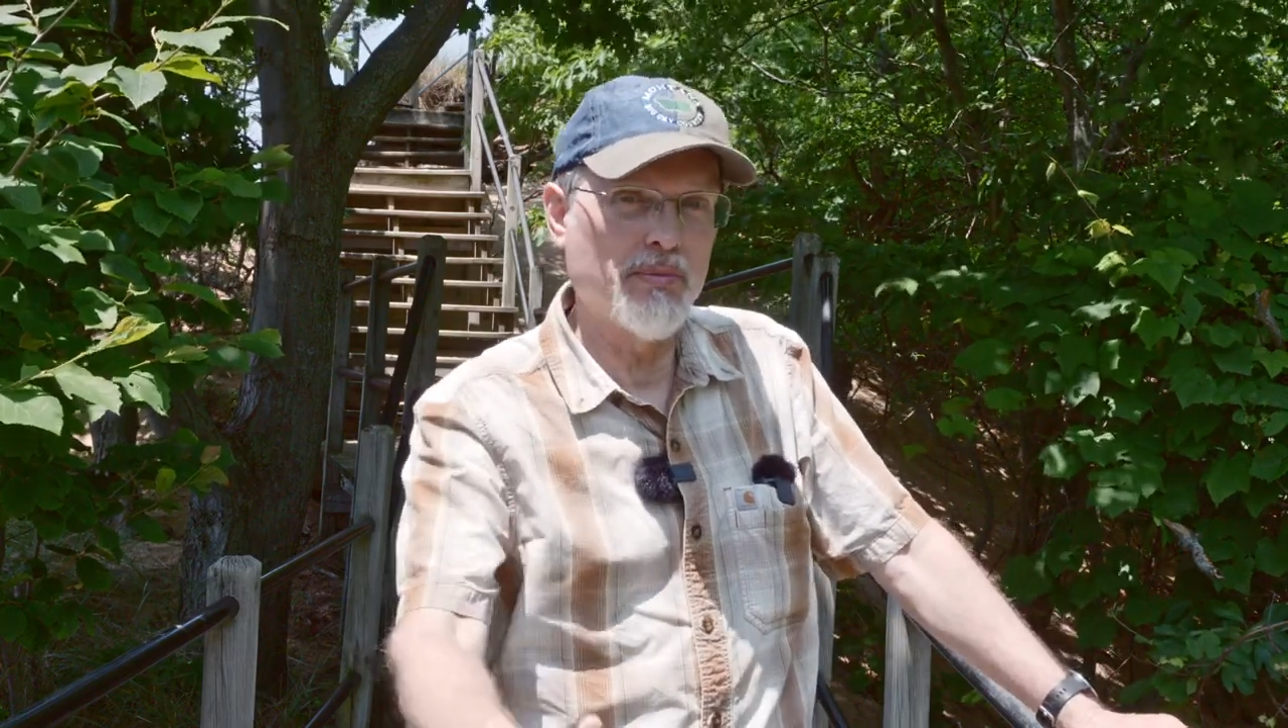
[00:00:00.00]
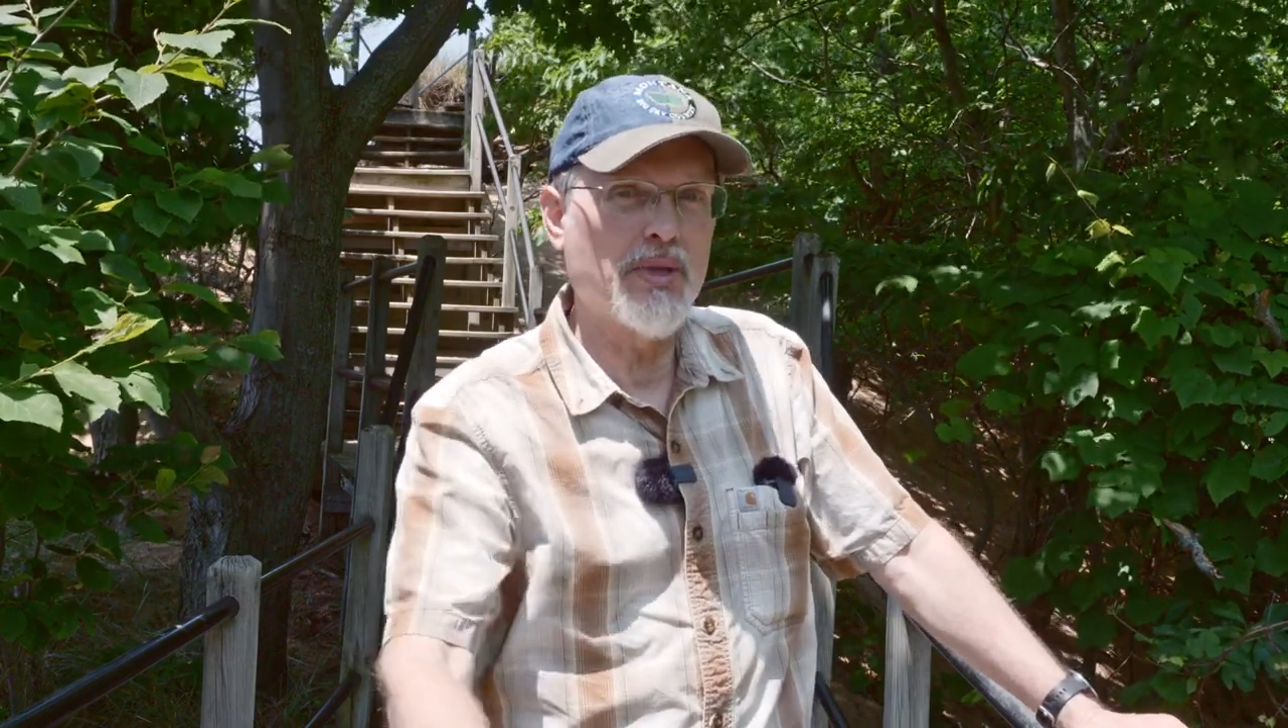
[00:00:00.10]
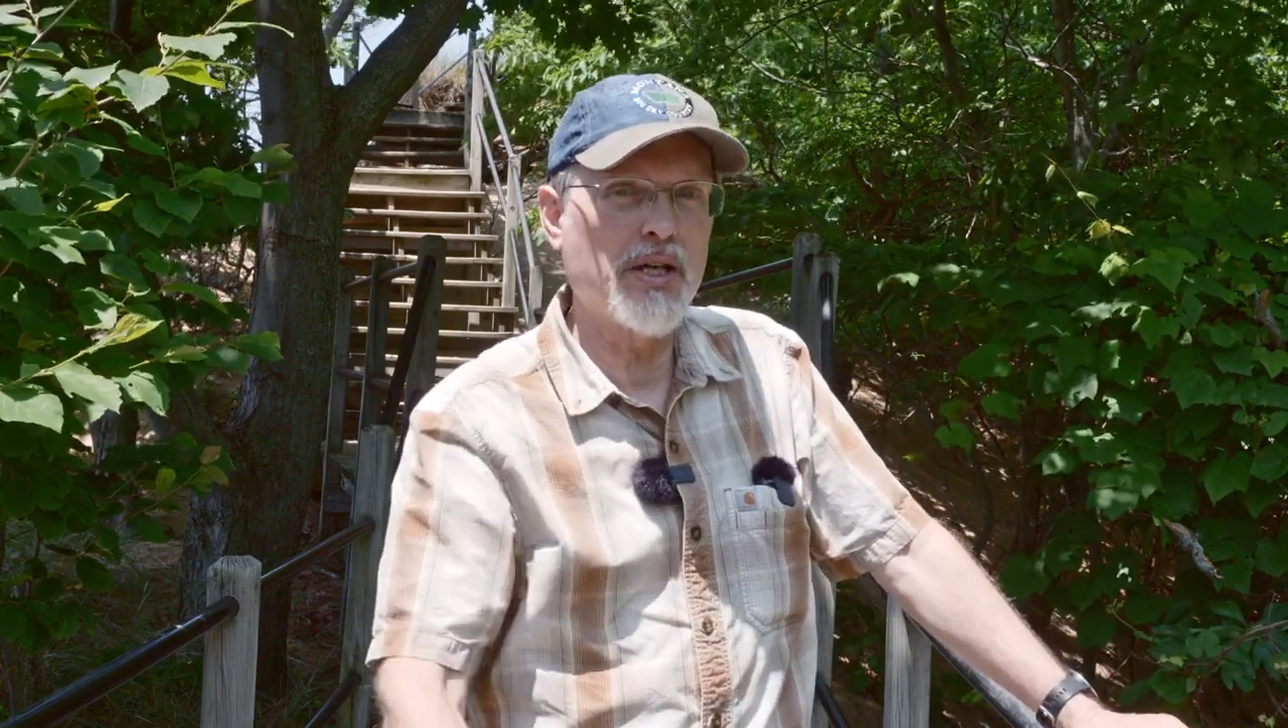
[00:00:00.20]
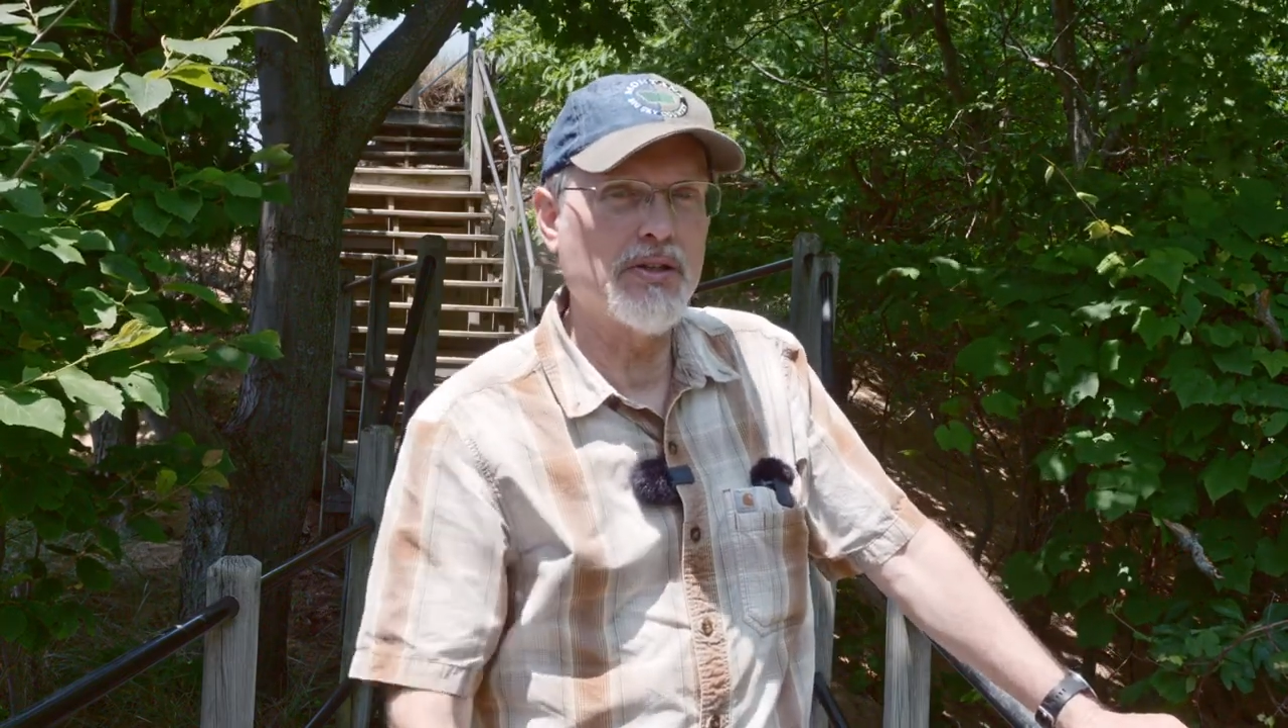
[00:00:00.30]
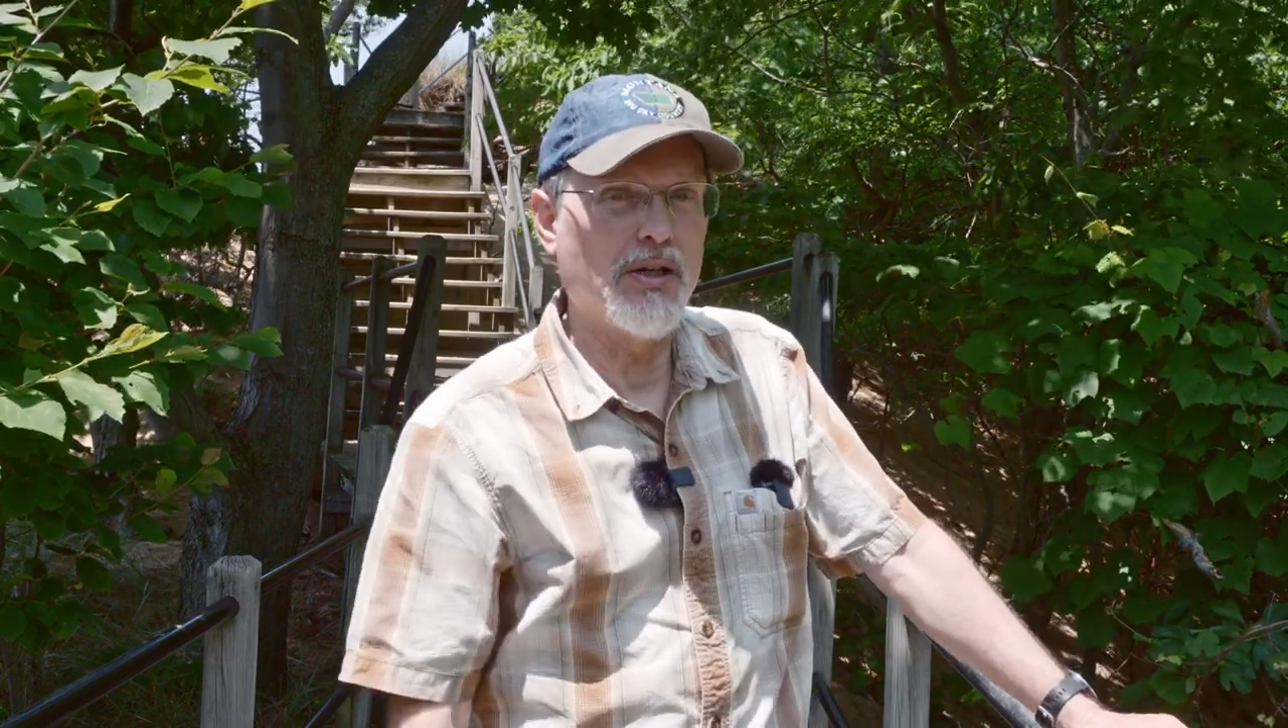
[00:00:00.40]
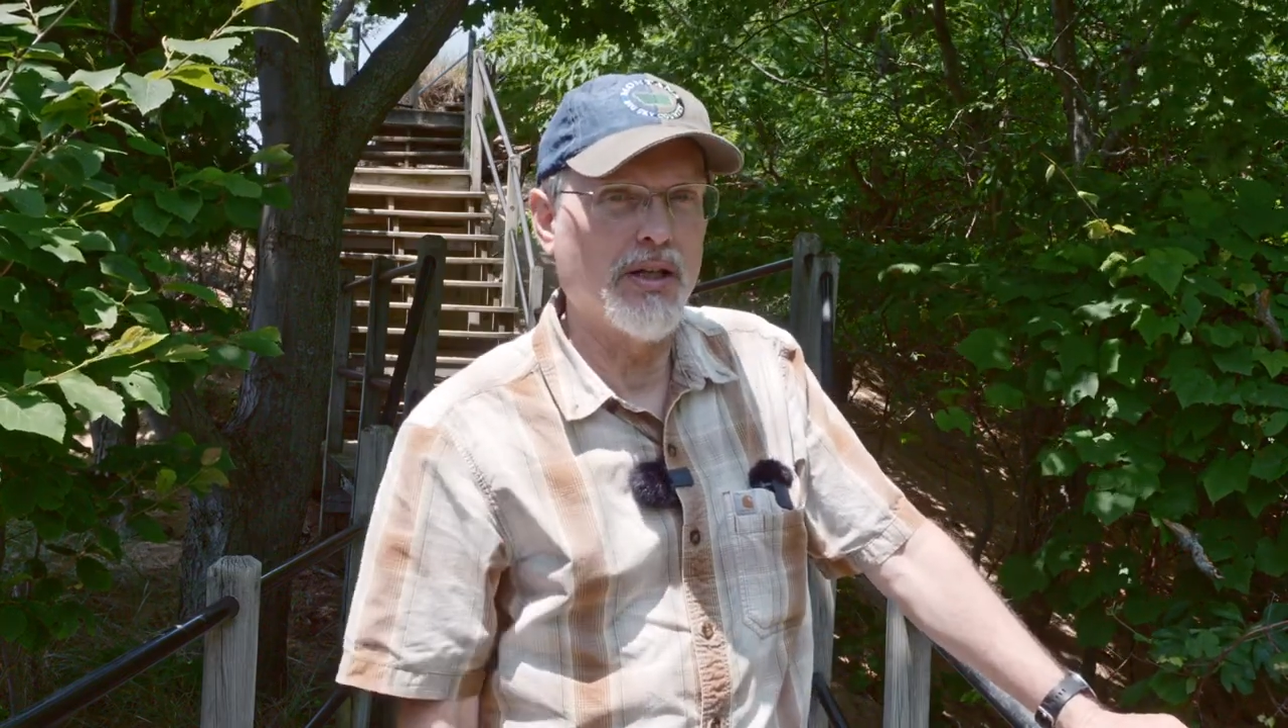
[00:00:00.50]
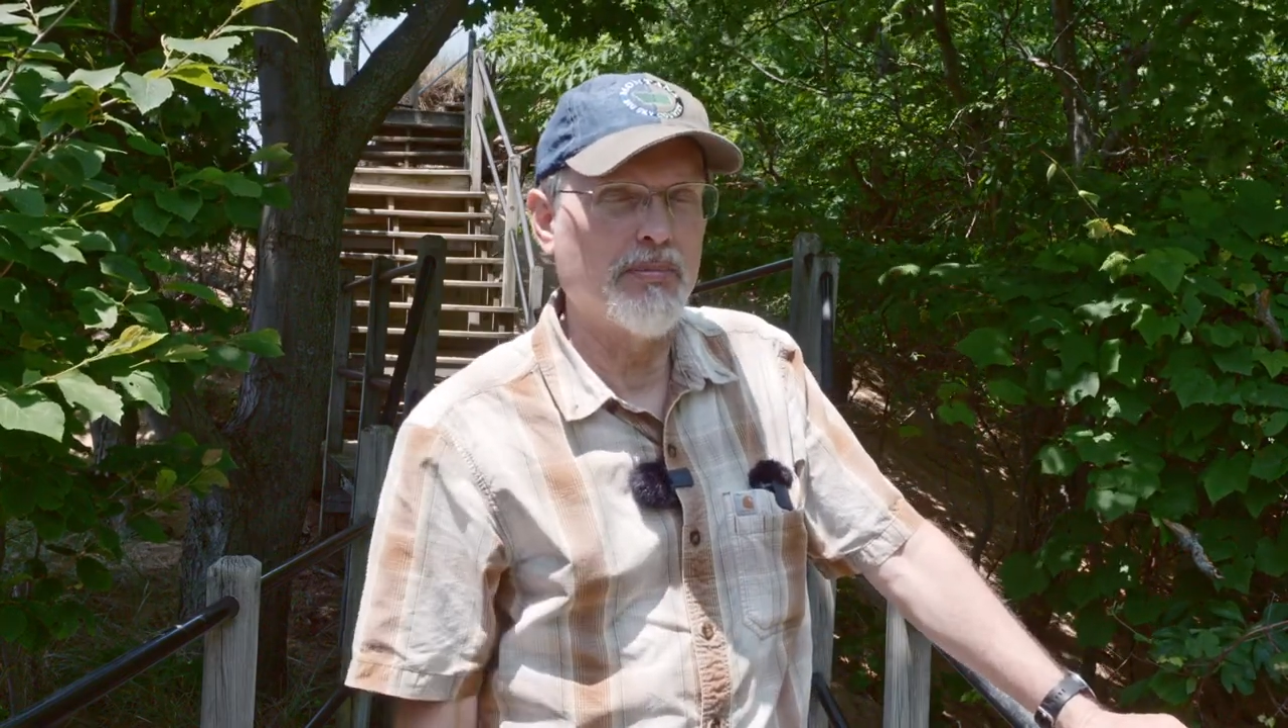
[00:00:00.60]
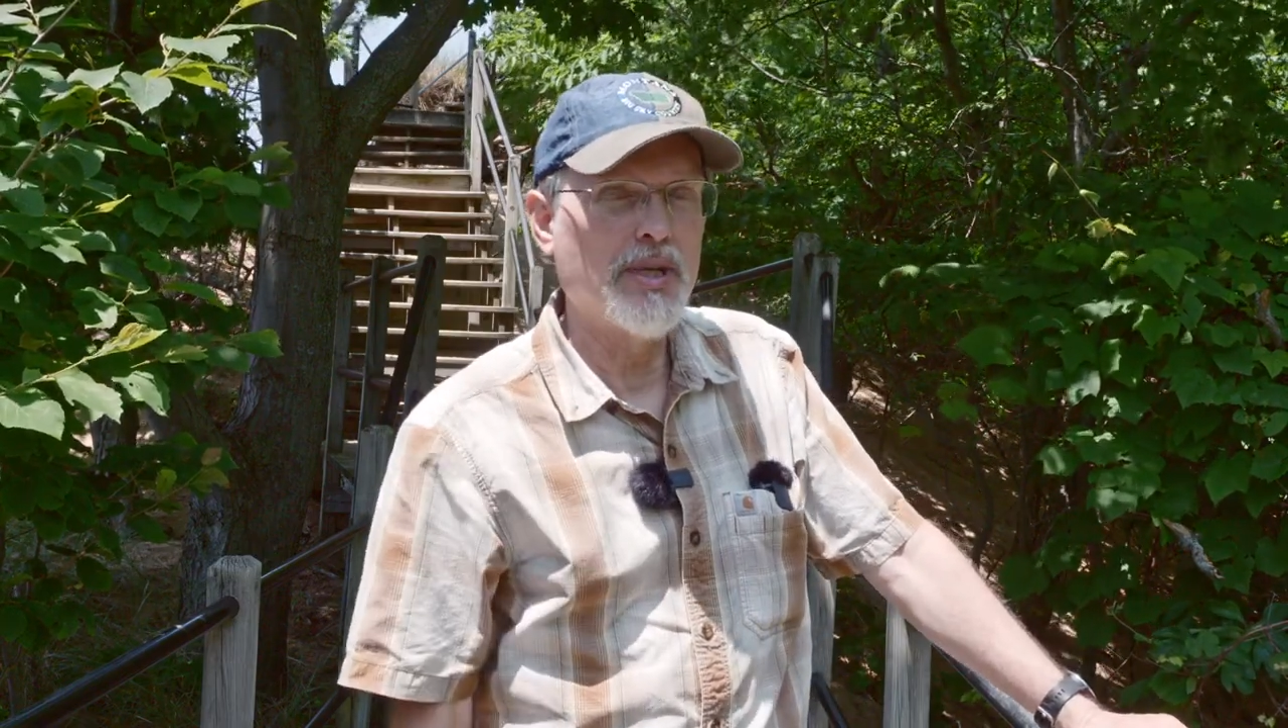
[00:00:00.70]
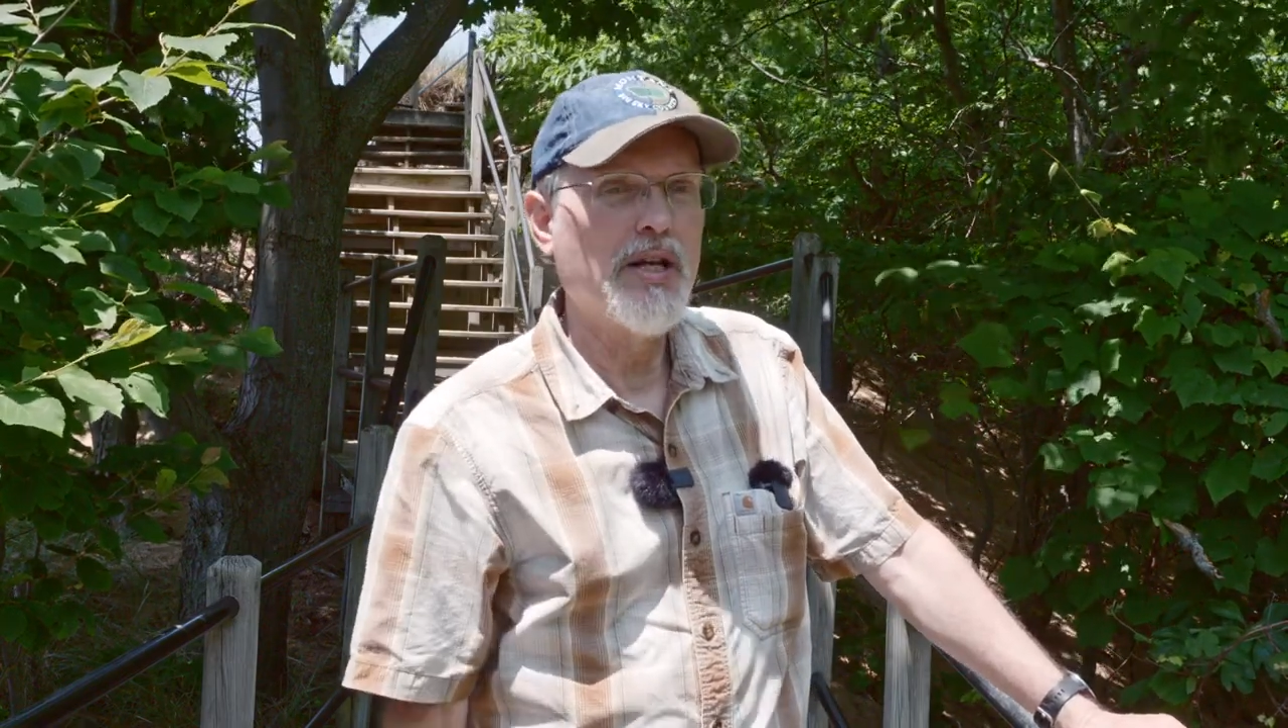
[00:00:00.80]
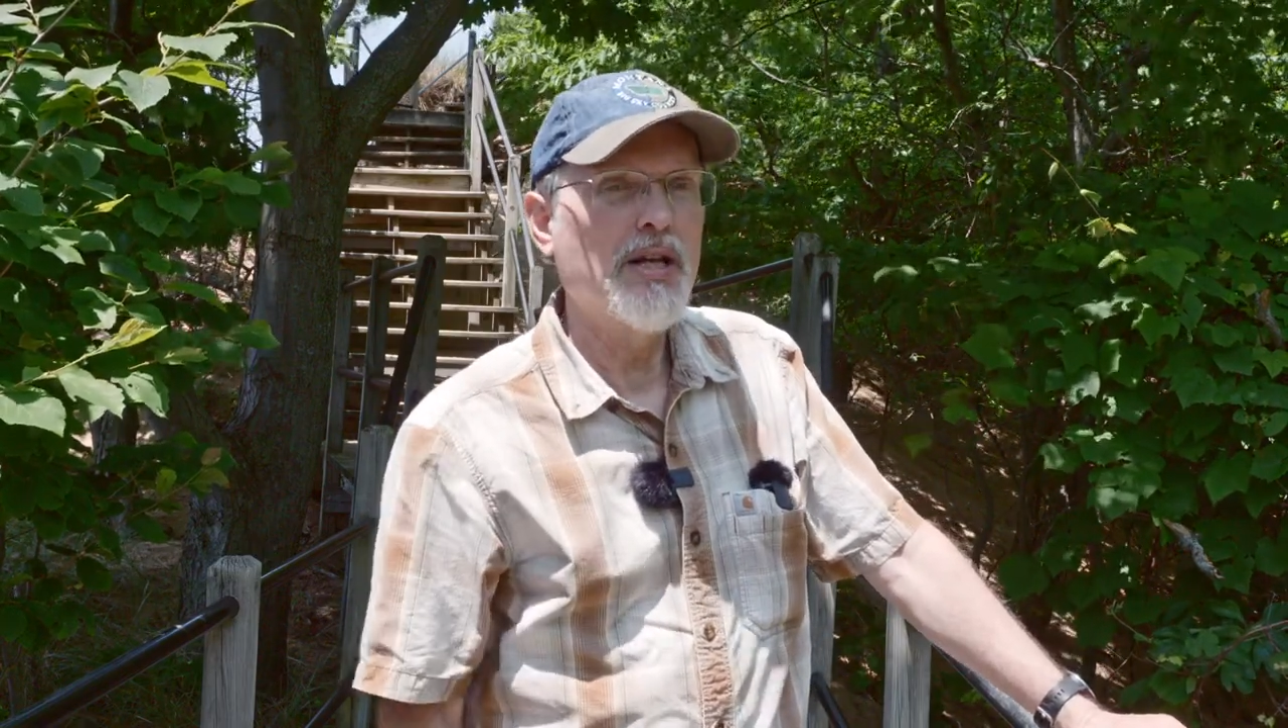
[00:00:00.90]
in my column.